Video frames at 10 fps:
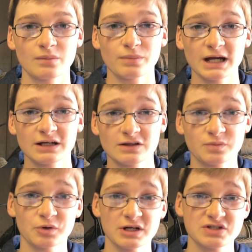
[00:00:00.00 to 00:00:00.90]
Back in the
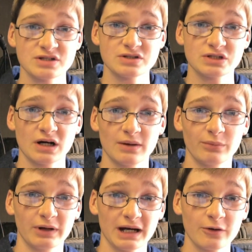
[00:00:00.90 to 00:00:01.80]
present
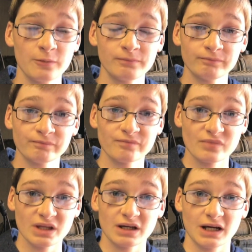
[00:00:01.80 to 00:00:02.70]
time now,
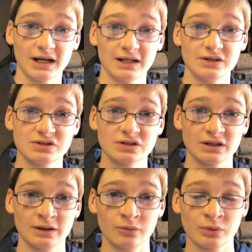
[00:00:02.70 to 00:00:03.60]
and
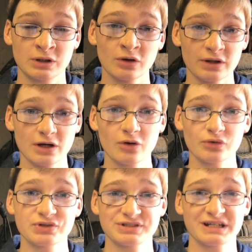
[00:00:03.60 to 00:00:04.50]
we got the
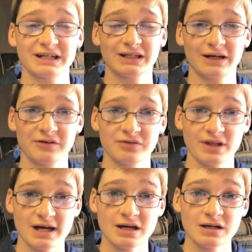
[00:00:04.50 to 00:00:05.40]
old stand out of
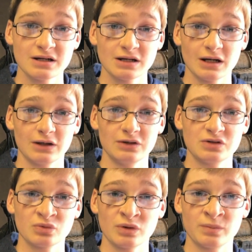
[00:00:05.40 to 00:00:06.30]
there and
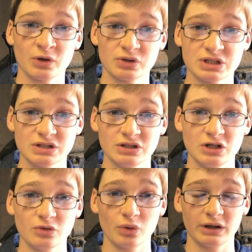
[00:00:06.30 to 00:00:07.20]
we built a
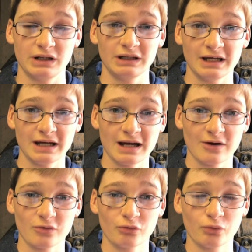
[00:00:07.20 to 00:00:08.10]
new one in there
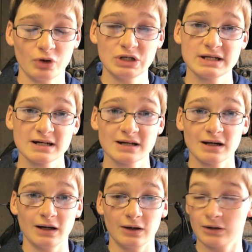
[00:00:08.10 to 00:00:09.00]
out of wood
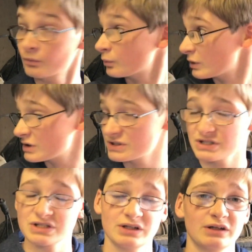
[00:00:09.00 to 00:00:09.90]
because
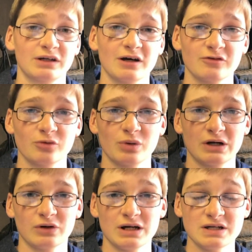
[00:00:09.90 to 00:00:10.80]
it's undercover
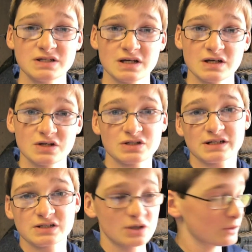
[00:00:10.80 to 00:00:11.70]
where it is. So
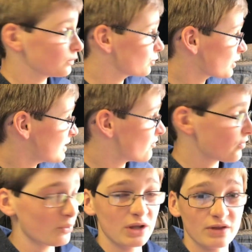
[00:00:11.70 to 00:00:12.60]
let's go and brave
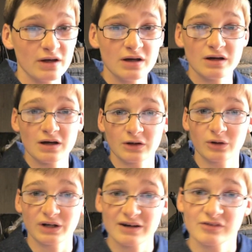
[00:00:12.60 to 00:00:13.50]
the weather and go
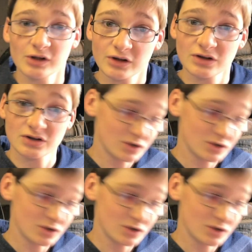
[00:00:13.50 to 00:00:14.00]
and have a look at the